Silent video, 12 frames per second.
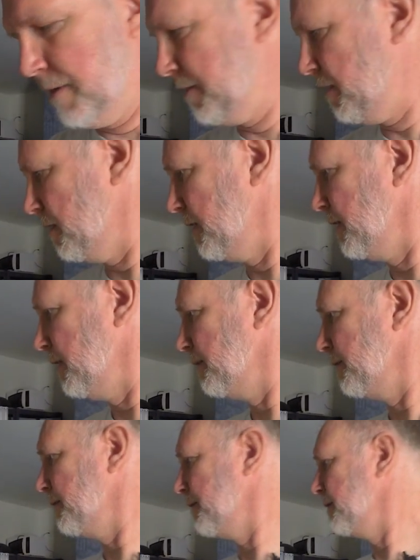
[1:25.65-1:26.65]
theory,
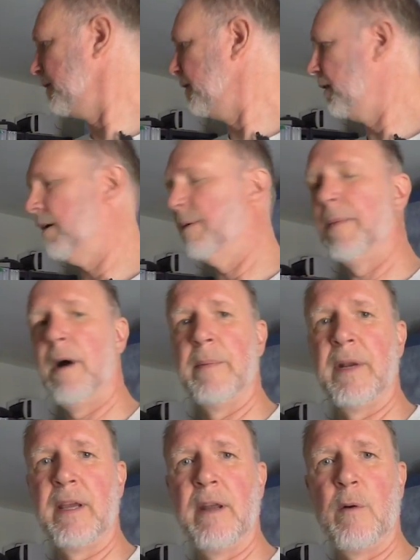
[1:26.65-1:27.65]
I'm
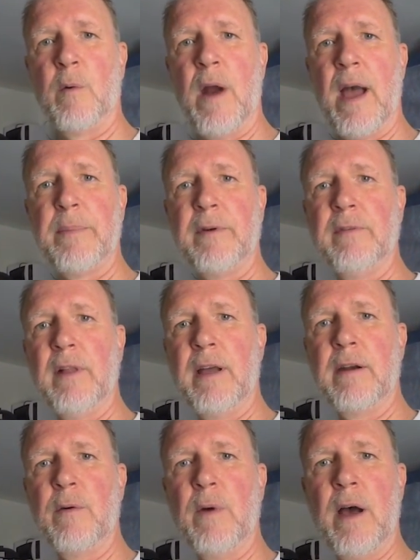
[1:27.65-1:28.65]
going to get a wrap of
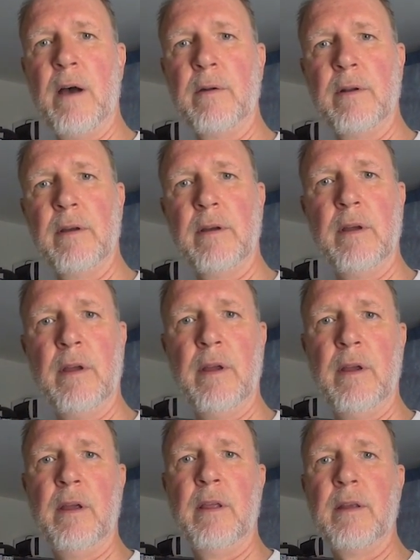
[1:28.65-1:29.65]
light around
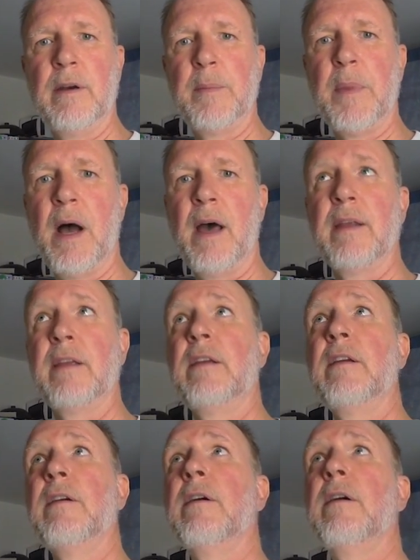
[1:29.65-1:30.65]
their body
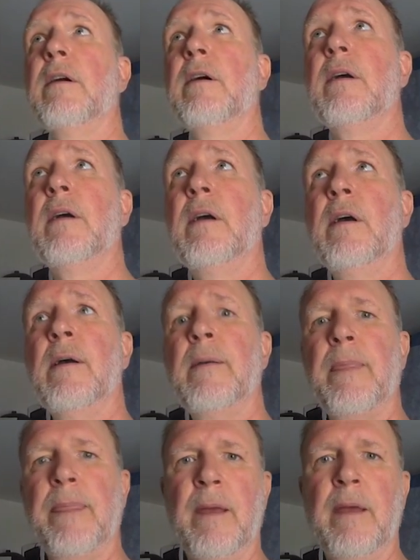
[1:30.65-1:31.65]
here,
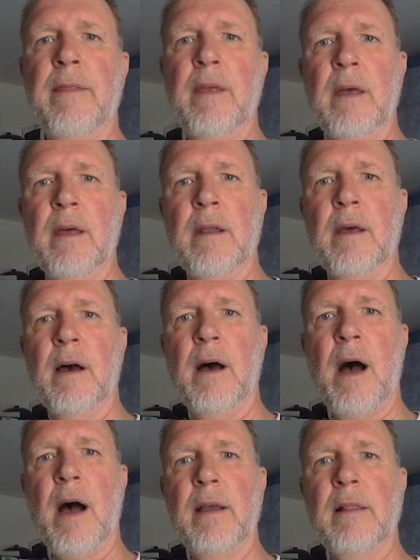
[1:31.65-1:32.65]
and then a
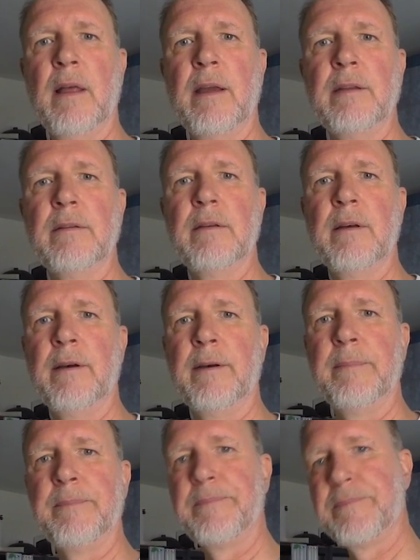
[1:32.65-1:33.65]
highlight
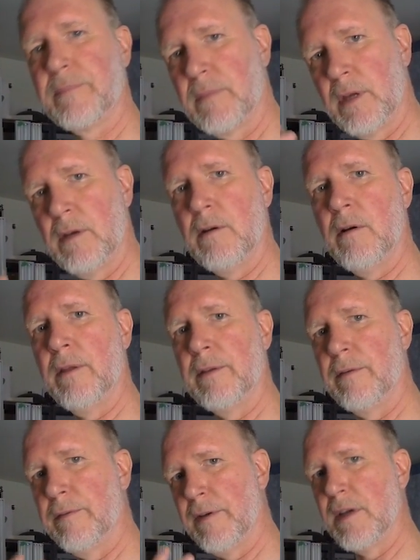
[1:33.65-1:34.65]
here on
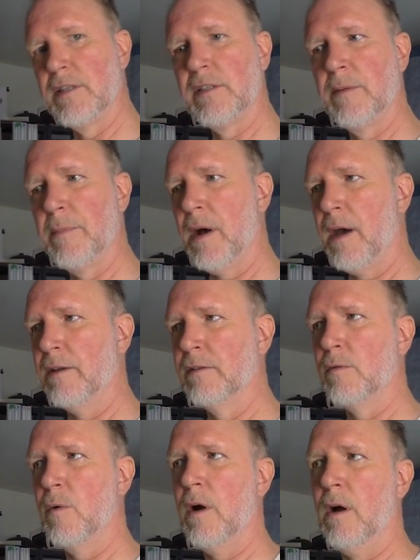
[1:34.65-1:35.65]
their face and body as
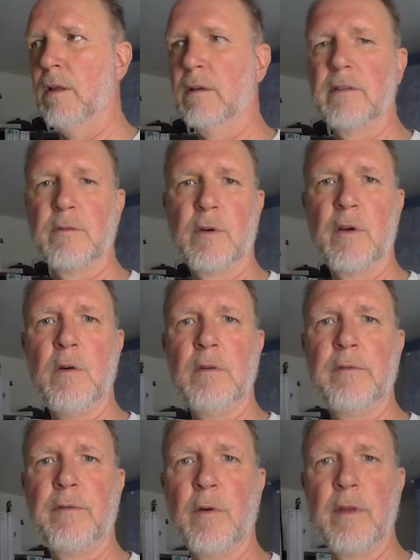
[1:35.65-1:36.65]
well, because we're
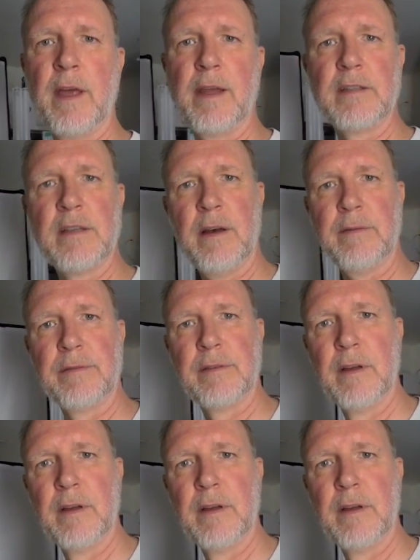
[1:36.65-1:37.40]
going for that tough,